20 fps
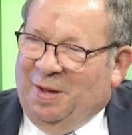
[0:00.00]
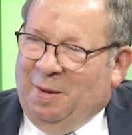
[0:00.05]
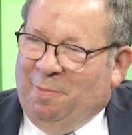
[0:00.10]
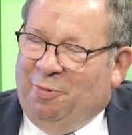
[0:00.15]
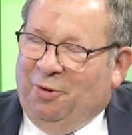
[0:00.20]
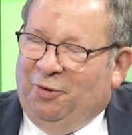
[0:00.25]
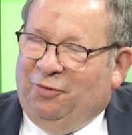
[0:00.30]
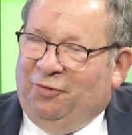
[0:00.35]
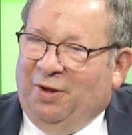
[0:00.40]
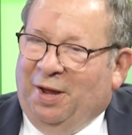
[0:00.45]
I
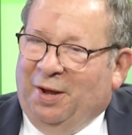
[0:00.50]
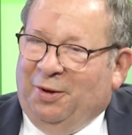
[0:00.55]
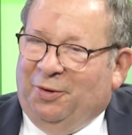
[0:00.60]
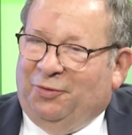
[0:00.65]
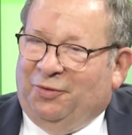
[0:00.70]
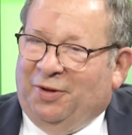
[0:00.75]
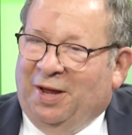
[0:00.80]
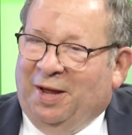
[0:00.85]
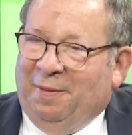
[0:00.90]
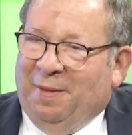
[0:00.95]
appreciate you
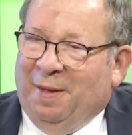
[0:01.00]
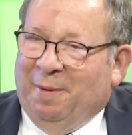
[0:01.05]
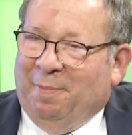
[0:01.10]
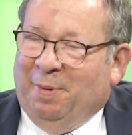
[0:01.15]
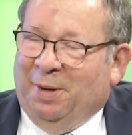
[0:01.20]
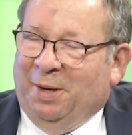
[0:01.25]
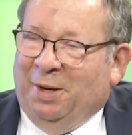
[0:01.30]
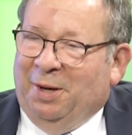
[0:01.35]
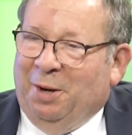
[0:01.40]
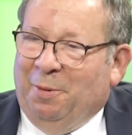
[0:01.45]
saying that,
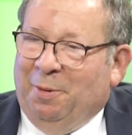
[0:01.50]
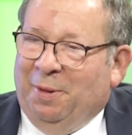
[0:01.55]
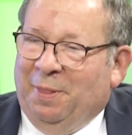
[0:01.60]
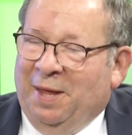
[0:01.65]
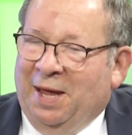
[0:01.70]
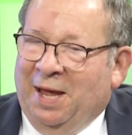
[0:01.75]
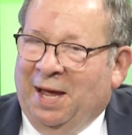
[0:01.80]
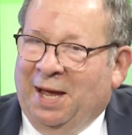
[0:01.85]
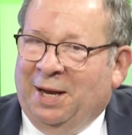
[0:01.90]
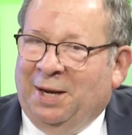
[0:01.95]
but in
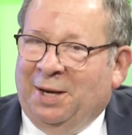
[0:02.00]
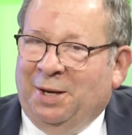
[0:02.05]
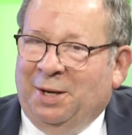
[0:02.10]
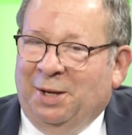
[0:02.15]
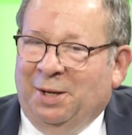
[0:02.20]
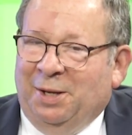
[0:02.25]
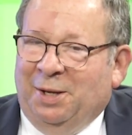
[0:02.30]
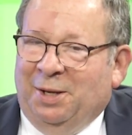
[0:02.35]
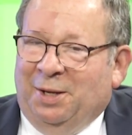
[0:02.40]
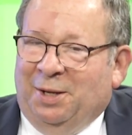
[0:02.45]
the
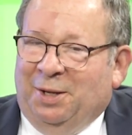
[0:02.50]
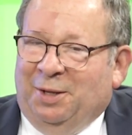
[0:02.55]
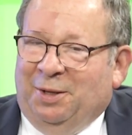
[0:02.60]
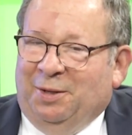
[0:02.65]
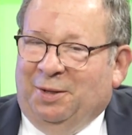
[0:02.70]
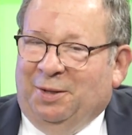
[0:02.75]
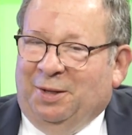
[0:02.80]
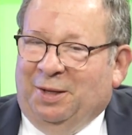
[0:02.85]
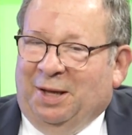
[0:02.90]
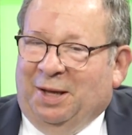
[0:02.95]
end,
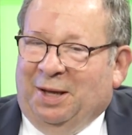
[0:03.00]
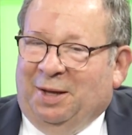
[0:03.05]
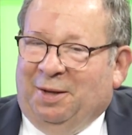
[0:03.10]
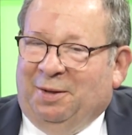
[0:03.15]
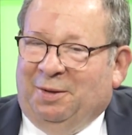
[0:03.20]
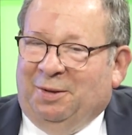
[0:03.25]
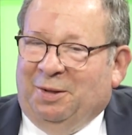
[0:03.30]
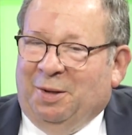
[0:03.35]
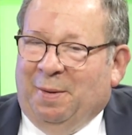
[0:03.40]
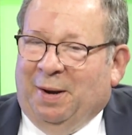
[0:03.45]

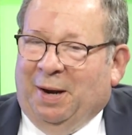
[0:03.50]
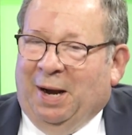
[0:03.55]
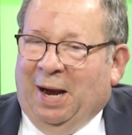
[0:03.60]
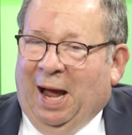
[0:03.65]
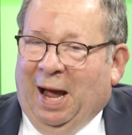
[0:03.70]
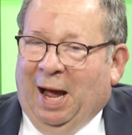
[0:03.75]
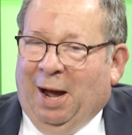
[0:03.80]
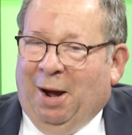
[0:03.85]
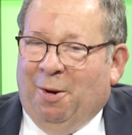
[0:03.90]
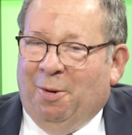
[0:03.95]
no matter
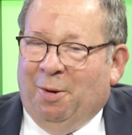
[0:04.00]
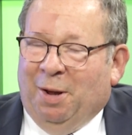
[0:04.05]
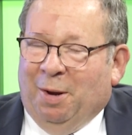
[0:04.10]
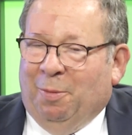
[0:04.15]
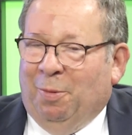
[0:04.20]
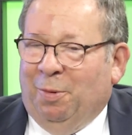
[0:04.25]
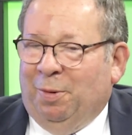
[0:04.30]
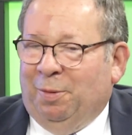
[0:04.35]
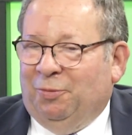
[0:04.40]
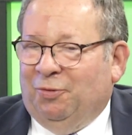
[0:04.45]
how,
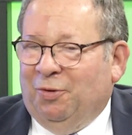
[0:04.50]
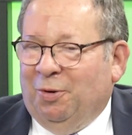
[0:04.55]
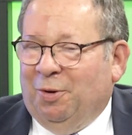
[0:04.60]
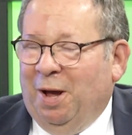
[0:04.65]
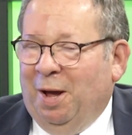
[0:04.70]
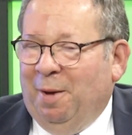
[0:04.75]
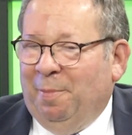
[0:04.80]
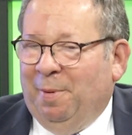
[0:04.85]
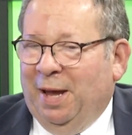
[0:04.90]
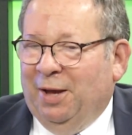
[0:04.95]
so
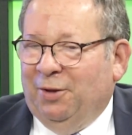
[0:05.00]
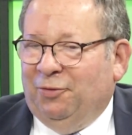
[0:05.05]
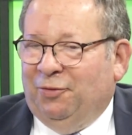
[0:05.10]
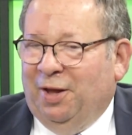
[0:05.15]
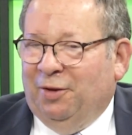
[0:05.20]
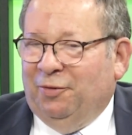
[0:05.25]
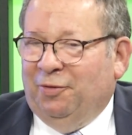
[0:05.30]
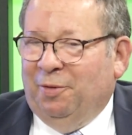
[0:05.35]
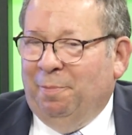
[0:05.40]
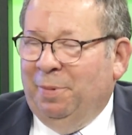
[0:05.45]
Comcast
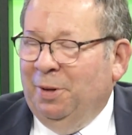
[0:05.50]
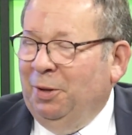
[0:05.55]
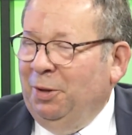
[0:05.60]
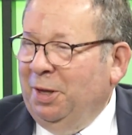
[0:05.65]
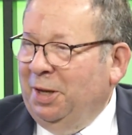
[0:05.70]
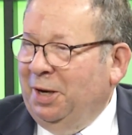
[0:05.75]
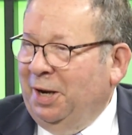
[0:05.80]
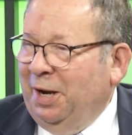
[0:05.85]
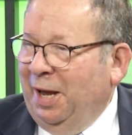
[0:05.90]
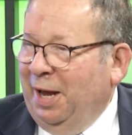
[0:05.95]
has $1.5
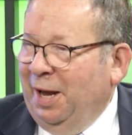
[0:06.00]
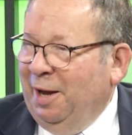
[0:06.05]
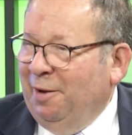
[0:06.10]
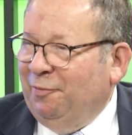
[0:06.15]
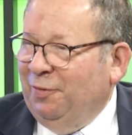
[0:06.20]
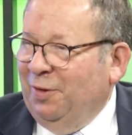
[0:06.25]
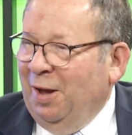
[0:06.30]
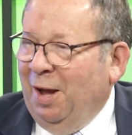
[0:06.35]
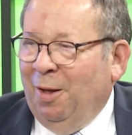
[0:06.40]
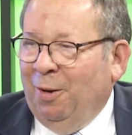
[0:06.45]

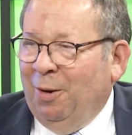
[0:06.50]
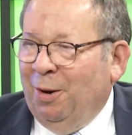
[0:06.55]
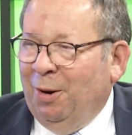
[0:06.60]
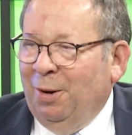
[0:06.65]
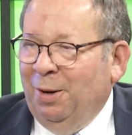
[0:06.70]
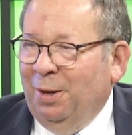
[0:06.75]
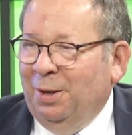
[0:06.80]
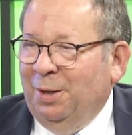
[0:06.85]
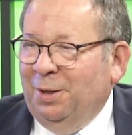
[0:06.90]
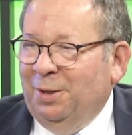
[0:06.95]

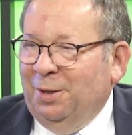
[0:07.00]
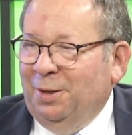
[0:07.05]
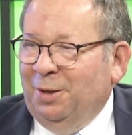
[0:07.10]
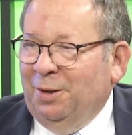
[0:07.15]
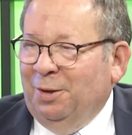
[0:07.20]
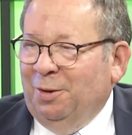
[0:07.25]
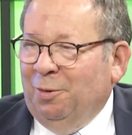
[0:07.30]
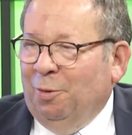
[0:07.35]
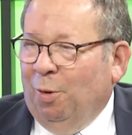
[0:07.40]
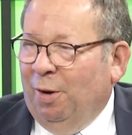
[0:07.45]
billion
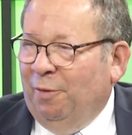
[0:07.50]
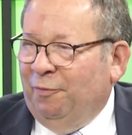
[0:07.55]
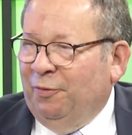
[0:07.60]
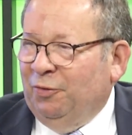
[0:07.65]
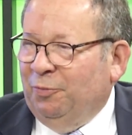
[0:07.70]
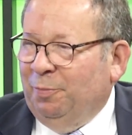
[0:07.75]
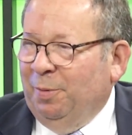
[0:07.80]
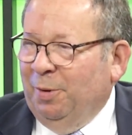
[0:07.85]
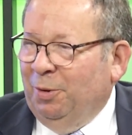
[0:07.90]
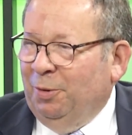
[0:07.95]

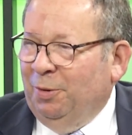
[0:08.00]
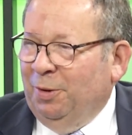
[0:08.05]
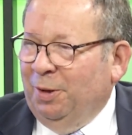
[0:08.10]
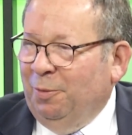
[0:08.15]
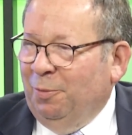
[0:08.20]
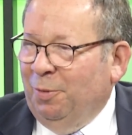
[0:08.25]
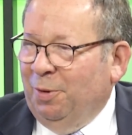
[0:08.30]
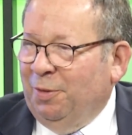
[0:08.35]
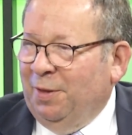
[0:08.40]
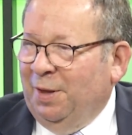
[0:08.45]
office
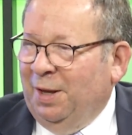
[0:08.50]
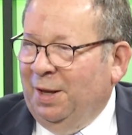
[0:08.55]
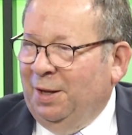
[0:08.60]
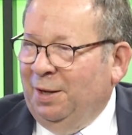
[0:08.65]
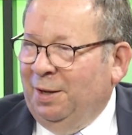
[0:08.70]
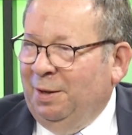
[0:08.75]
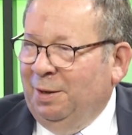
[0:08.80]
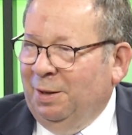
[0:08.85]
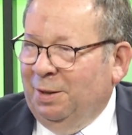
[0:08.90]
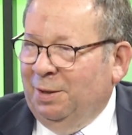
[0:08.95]
building with
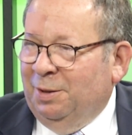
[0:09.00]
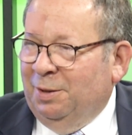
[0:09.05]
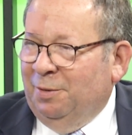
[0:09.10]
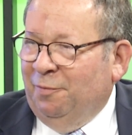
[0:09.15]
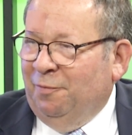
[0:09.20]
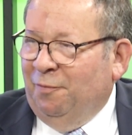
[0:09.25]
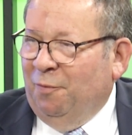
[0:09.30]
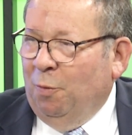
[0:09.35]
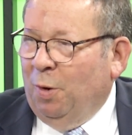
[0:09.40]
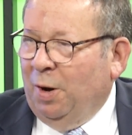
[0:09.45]
a
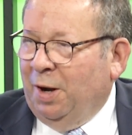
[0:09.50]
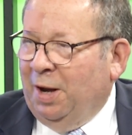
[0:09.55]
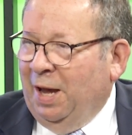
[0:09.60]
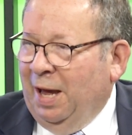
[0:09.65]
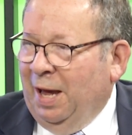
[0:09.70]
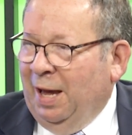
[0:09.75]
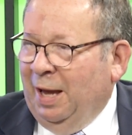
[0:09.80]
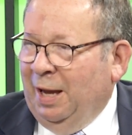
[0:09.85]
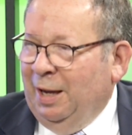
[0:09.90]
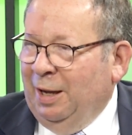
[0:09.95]

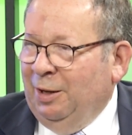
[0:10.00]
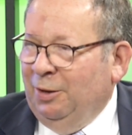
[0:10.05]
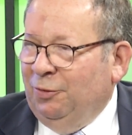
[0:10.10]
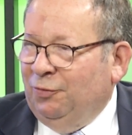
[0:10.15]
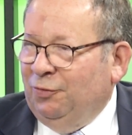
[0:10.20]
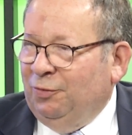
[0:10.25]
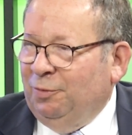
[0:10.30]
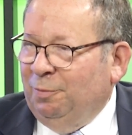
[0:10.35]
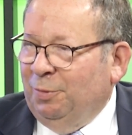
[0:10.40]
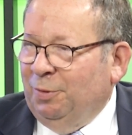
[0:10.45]

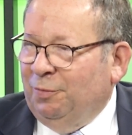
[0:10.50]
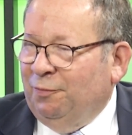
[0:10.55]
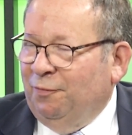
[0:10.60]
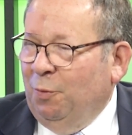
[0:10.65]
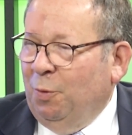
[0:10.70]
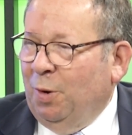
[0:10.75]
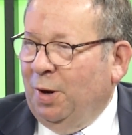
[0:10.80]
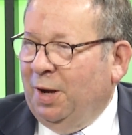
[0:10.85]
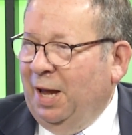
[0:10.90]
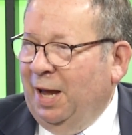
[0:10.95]

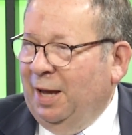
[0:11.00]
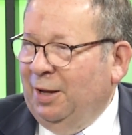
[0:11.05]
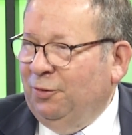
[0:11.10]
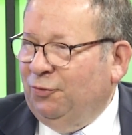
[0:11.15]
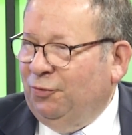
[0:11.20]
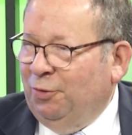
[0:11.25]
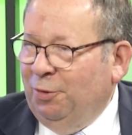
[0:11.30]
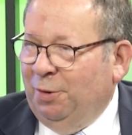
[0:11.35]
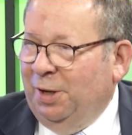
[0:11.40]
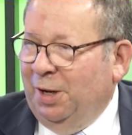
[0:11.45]
4K
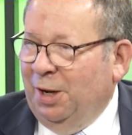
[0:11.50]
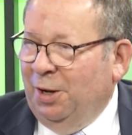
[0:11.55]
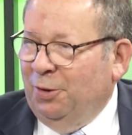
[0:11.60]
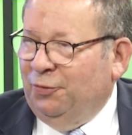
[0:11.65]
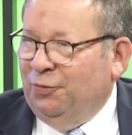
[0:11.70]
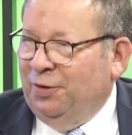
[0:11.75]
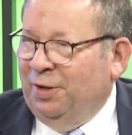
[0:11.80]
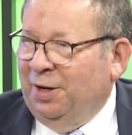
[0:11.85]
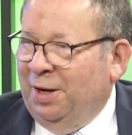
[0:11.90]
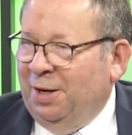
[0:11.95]

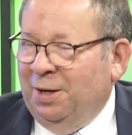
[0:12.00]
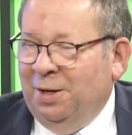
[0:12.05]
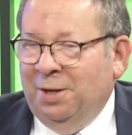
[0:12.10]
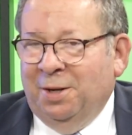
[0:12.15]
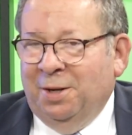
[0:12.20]
studios in it,